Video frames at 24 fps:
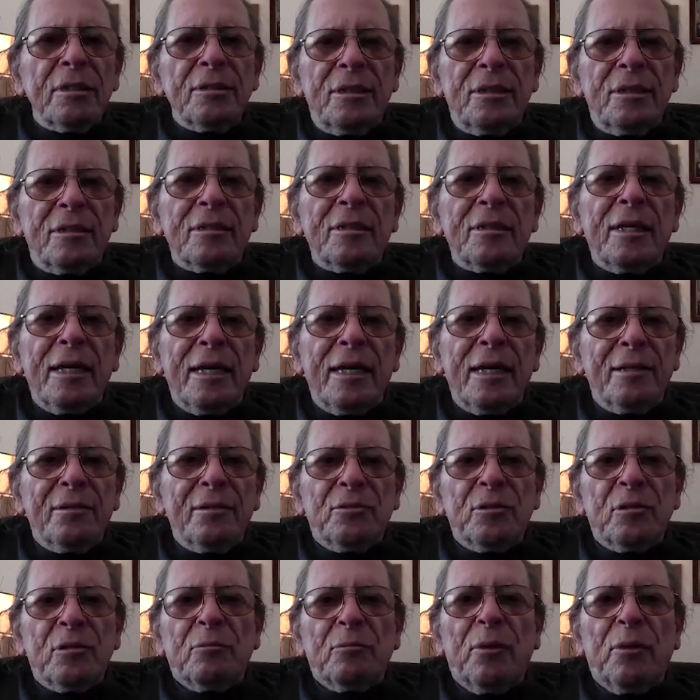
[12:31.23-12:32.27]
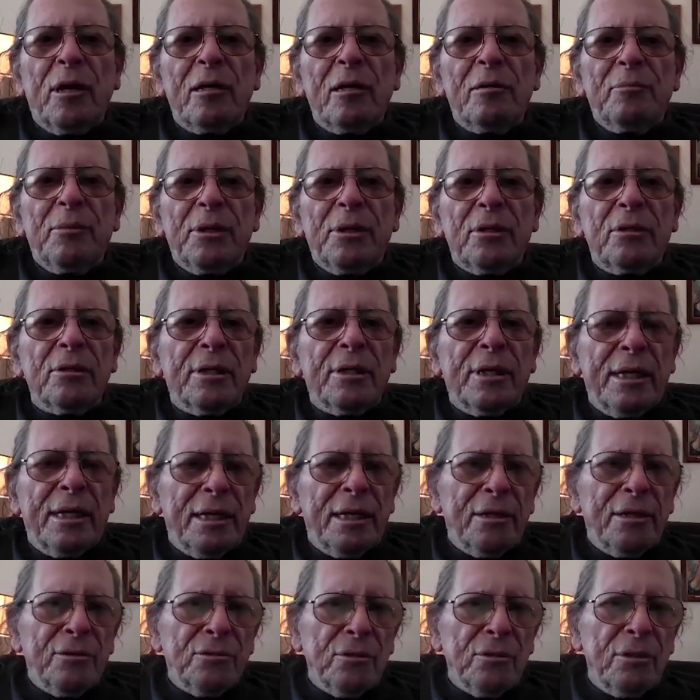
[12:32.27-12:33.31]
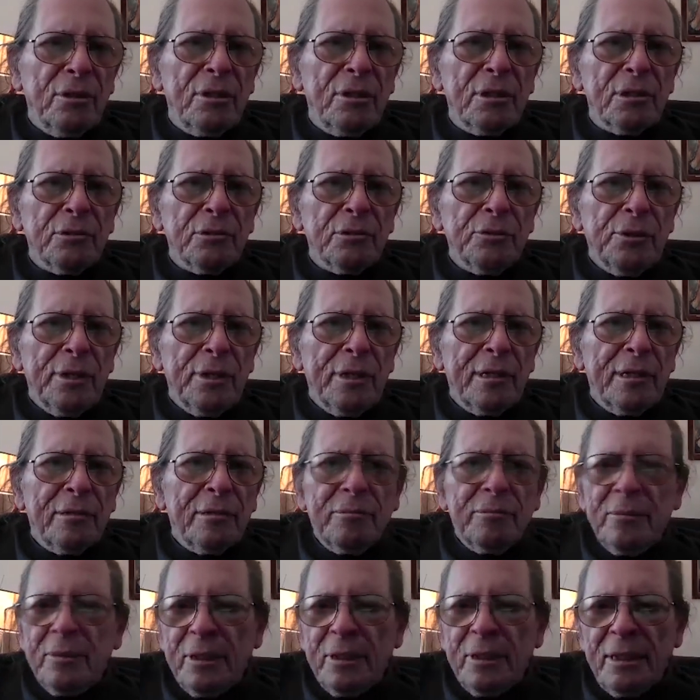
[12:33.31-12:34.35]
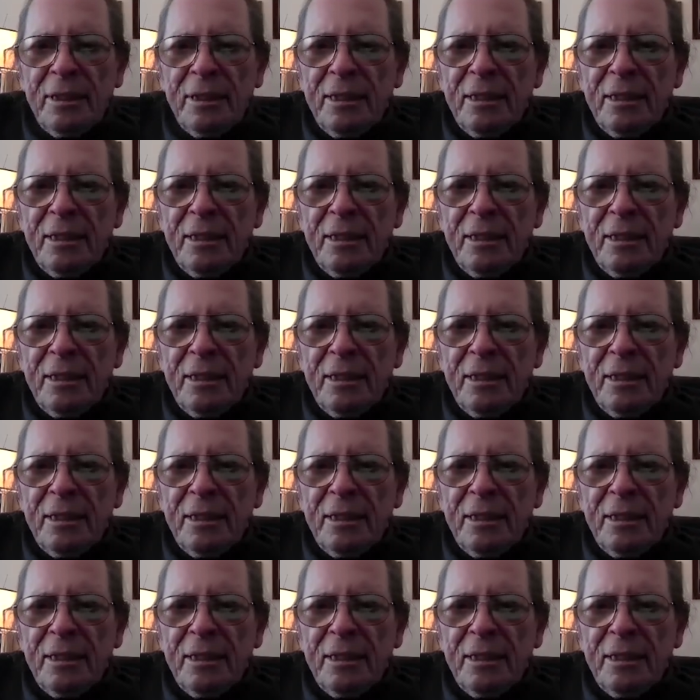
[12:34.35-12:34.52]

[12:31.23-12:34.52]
tin cans and bimetal cans along with them.